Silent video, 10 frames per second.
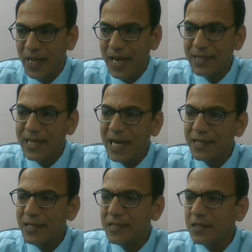And
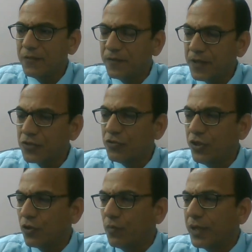that is the first
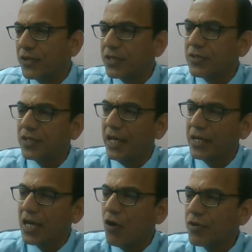unit of operations
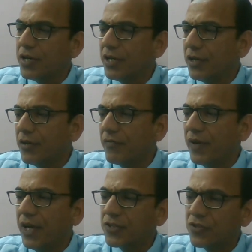encountered in
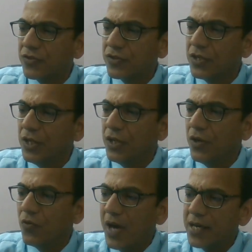waste
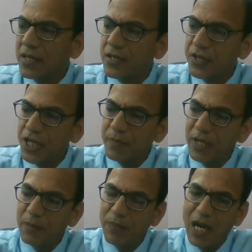water
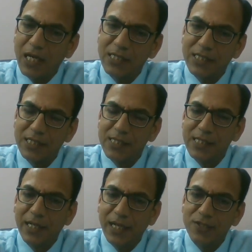treatment plant
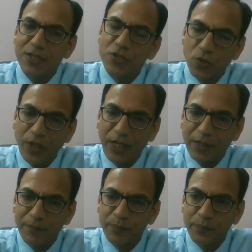is
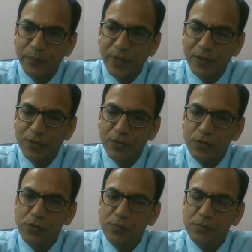screening.
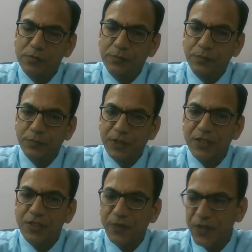So
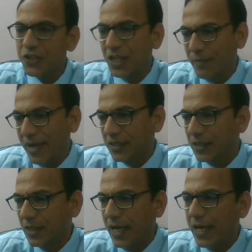this is a physical
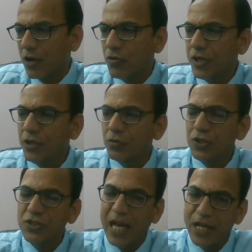method, and according to
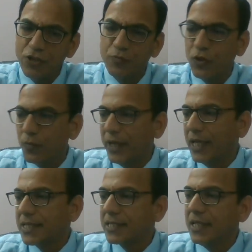the size of
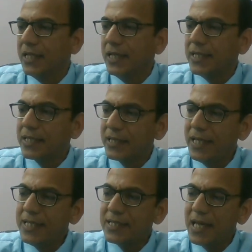openings,
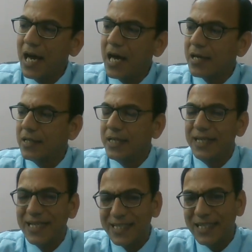screens are
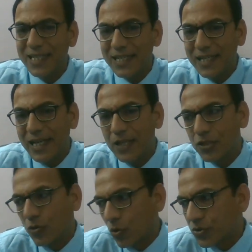designated
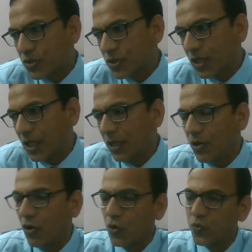as coarse
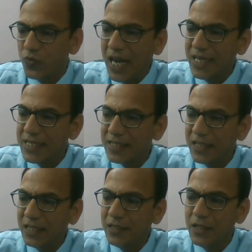screen or fine
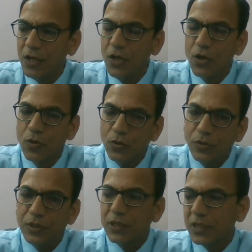screen.
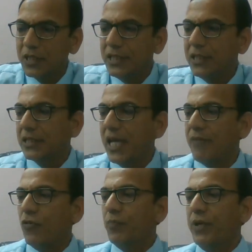Coarse screens
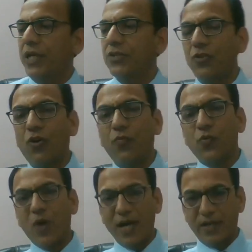have openings of
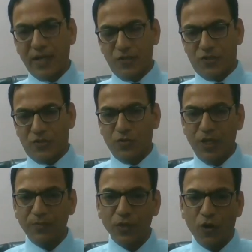quarter inch. So
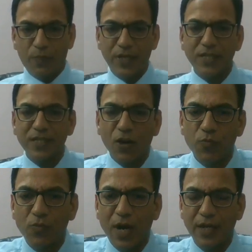if the openings are
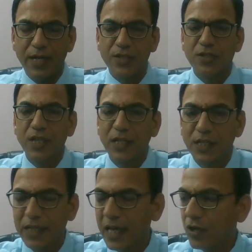of quarter inch,
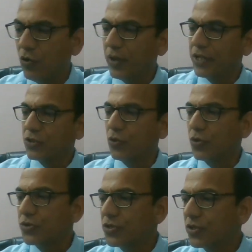they are known as
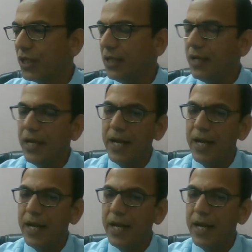coarse screen.